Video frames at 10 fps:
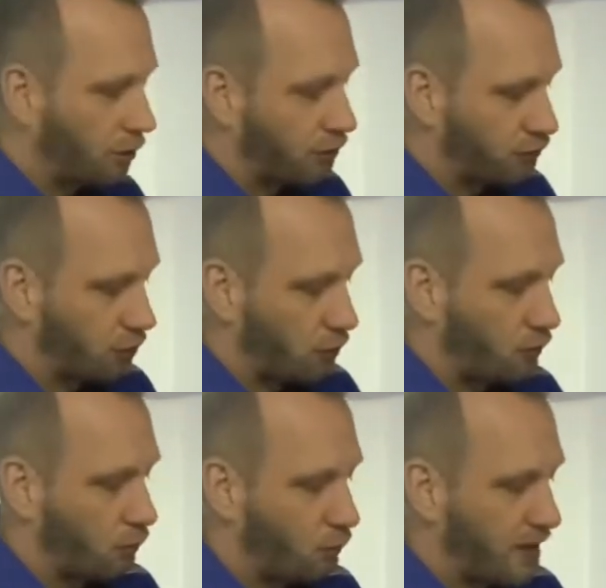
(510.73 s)
So
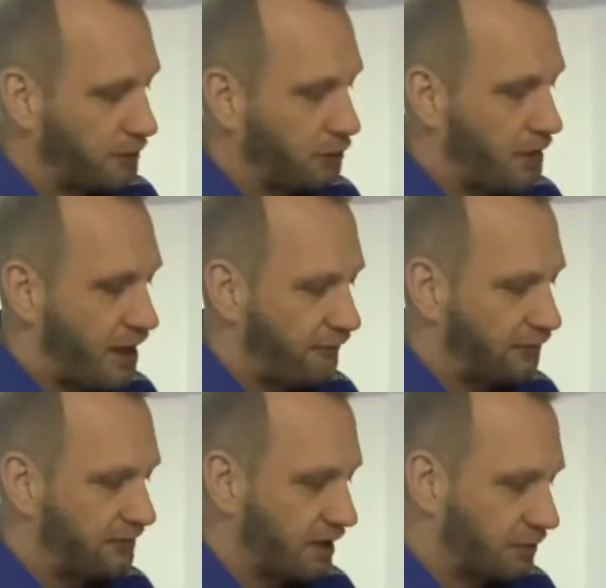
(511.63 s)
when you have
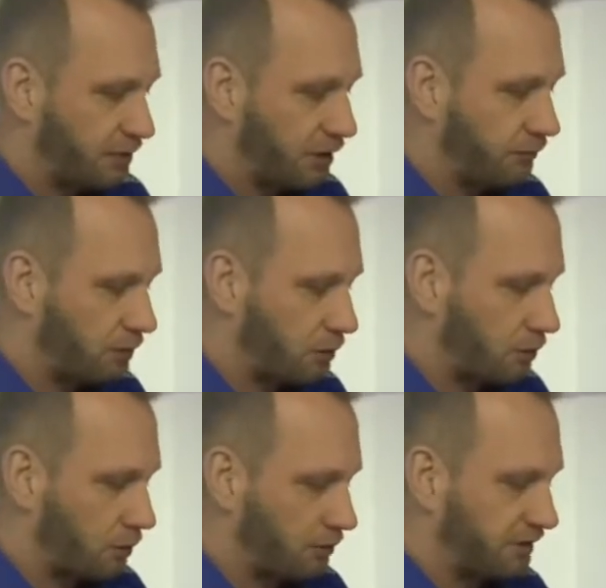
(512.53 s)
this anterior
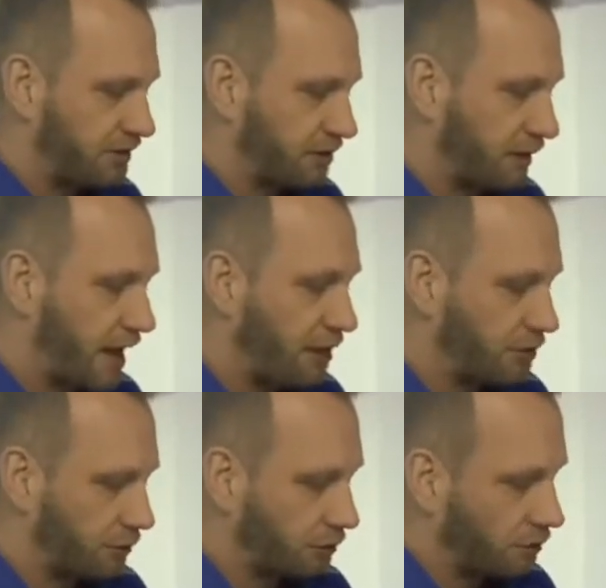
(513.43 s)

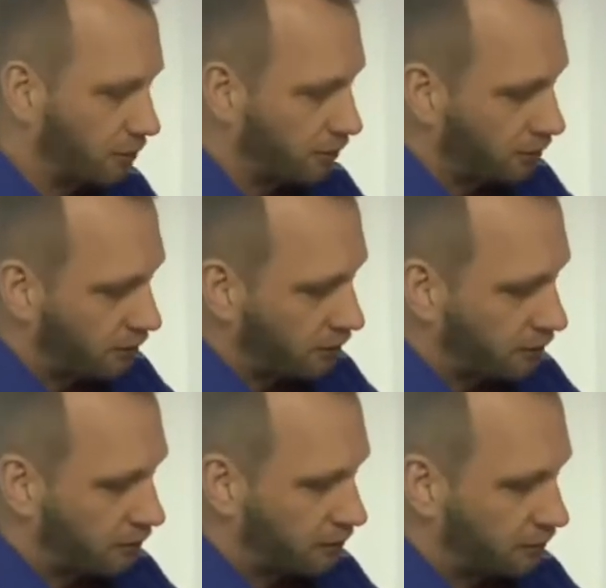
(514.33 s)
dislocation,
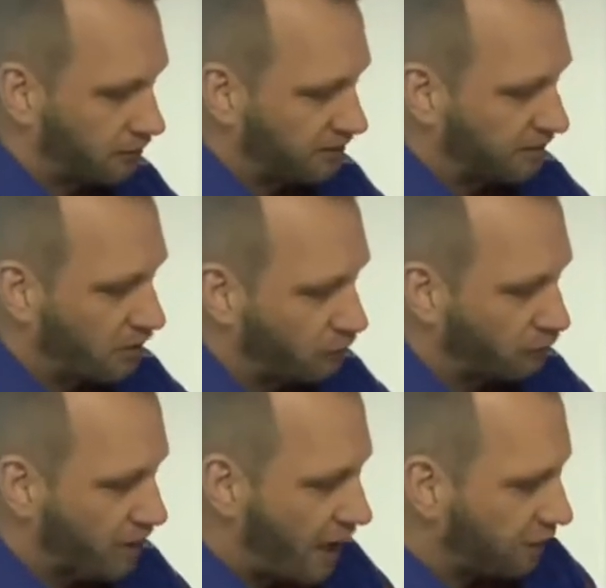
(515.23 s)
this bone
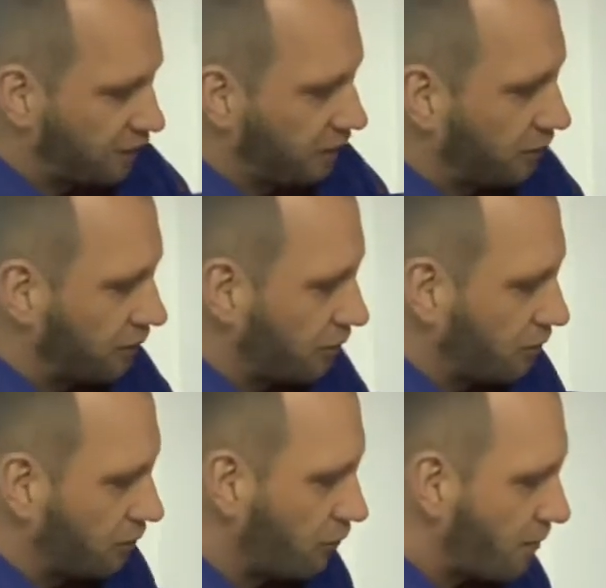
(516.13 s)
will actually
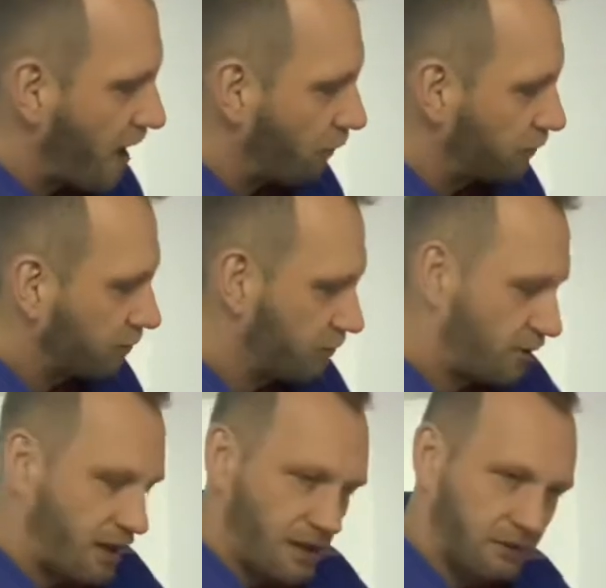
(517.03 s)
come out
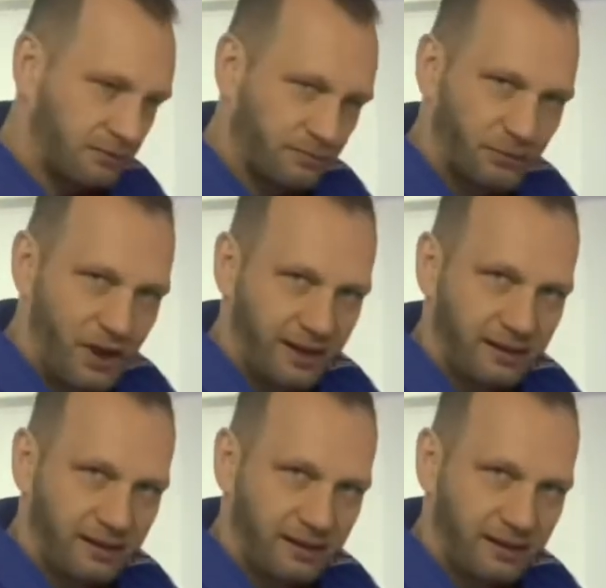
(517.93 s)
and break